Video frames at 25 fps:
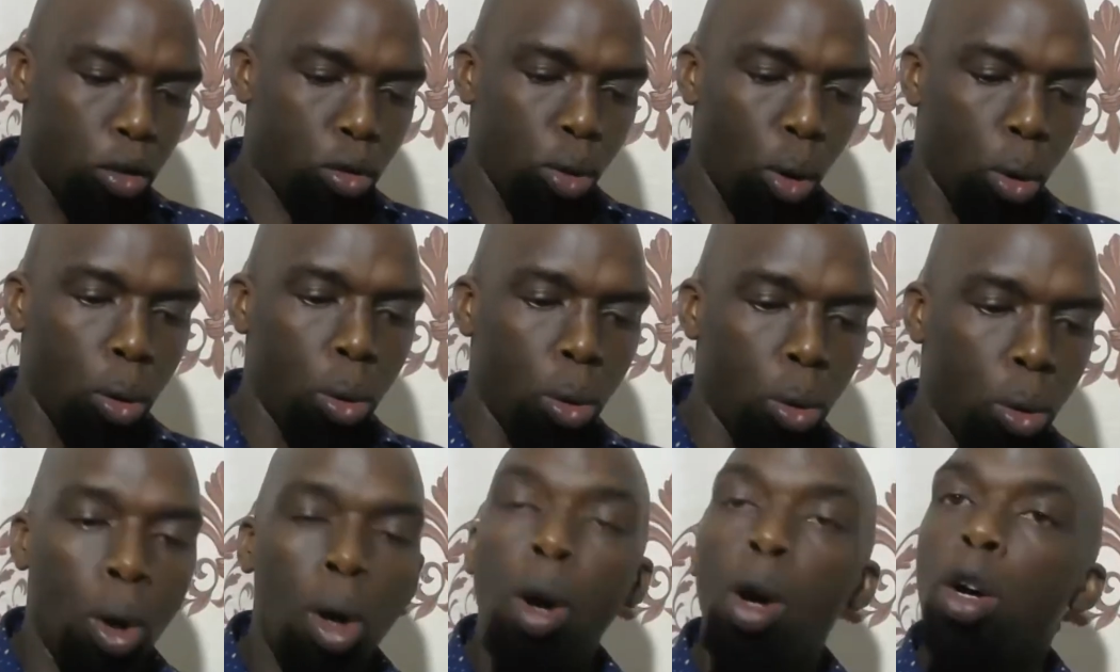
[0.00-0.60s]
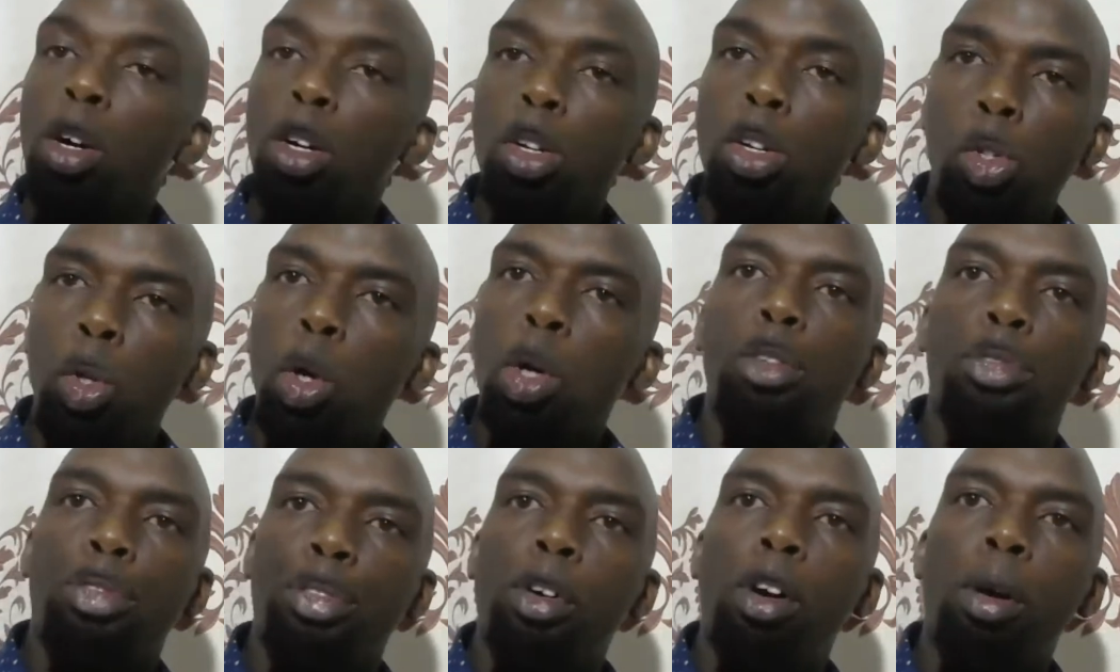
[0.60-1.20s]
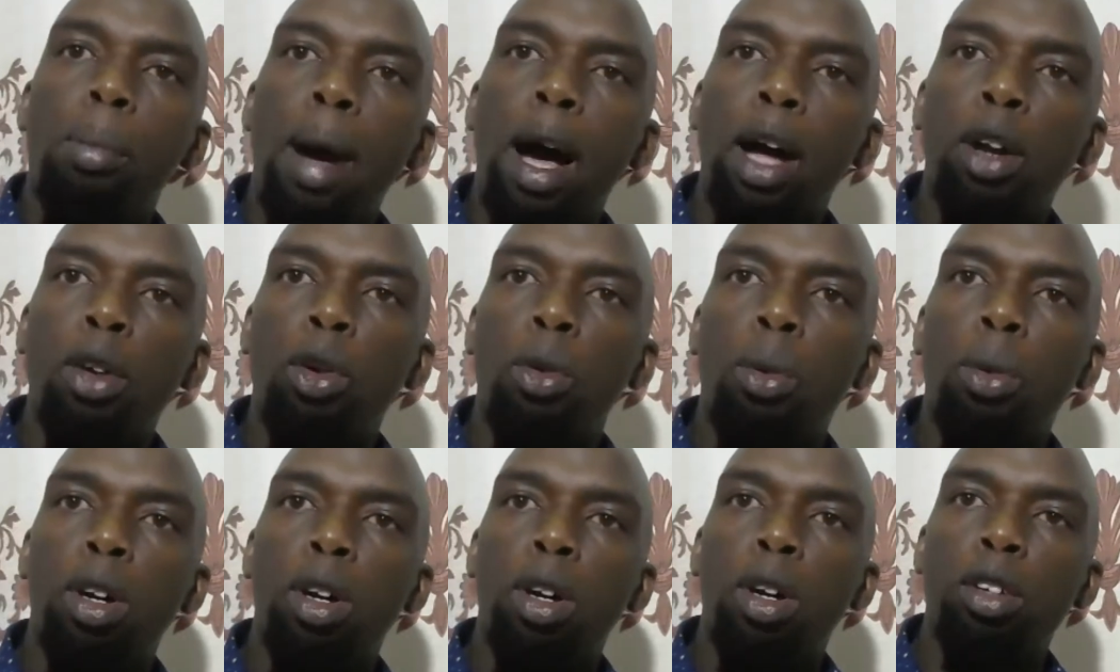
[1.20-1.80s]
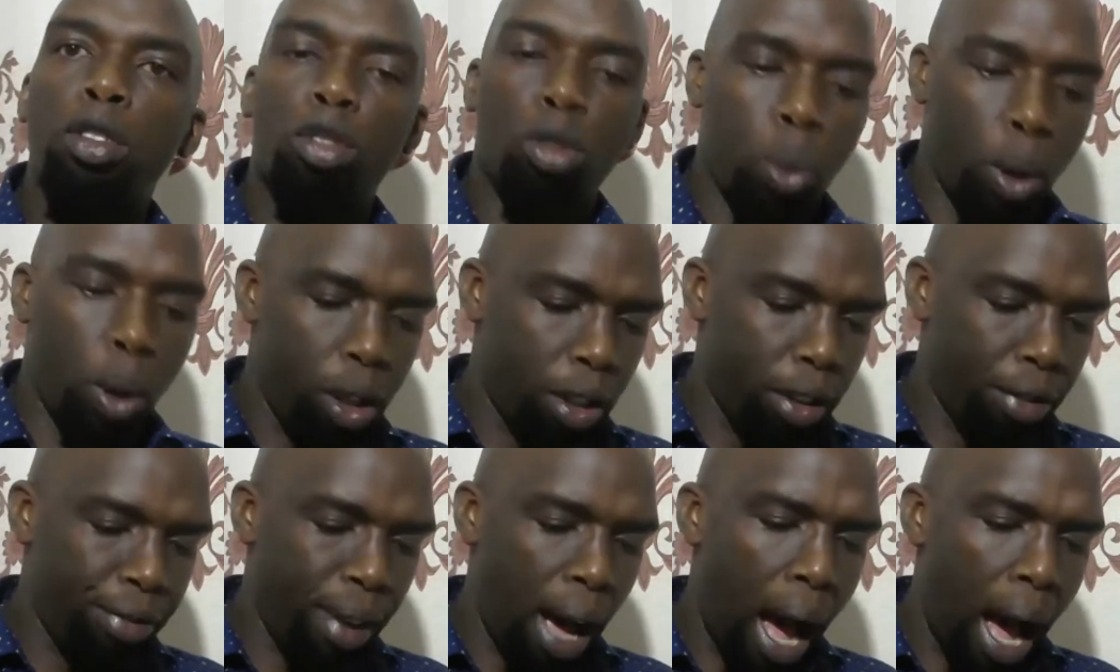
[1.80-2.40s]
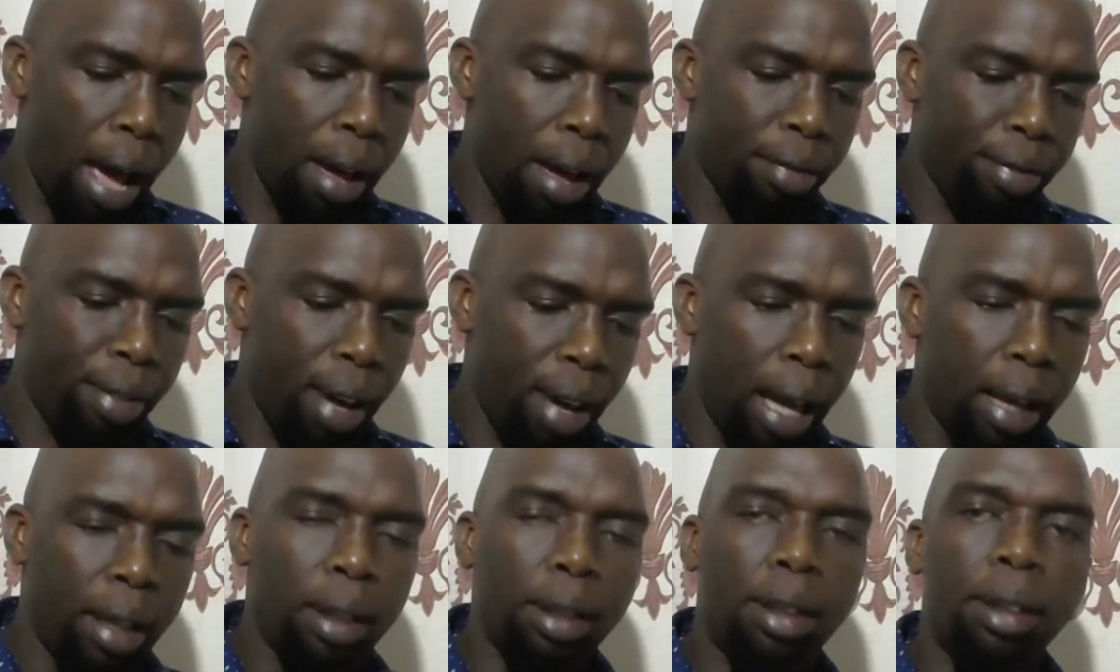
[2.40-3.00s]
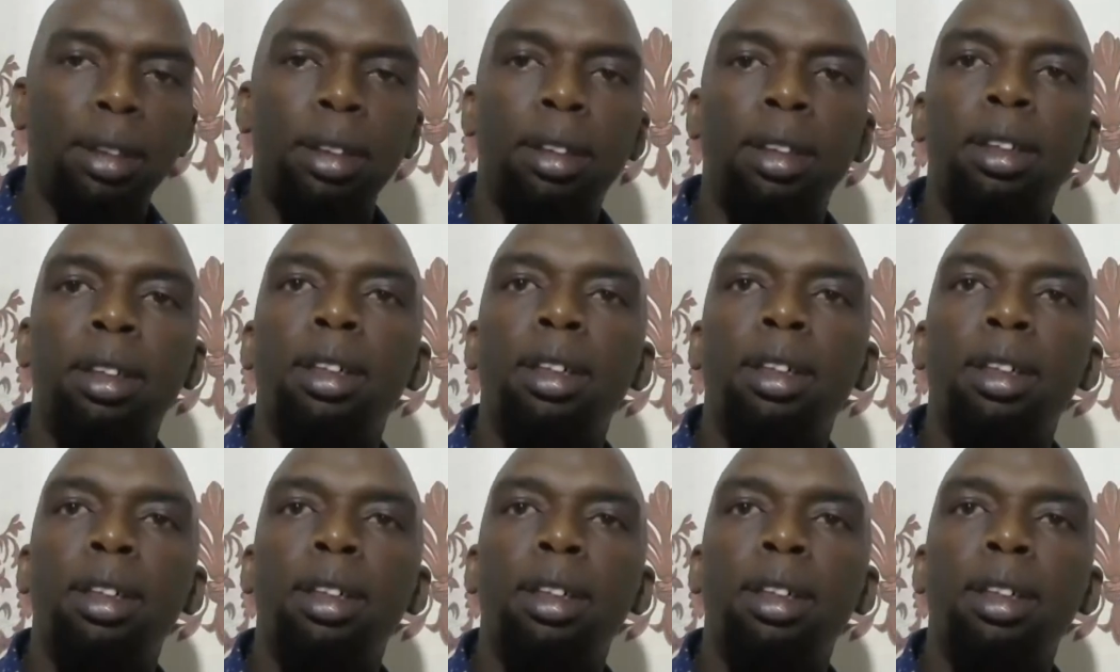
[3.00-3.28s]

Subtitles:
So George Foreman, who was 25, and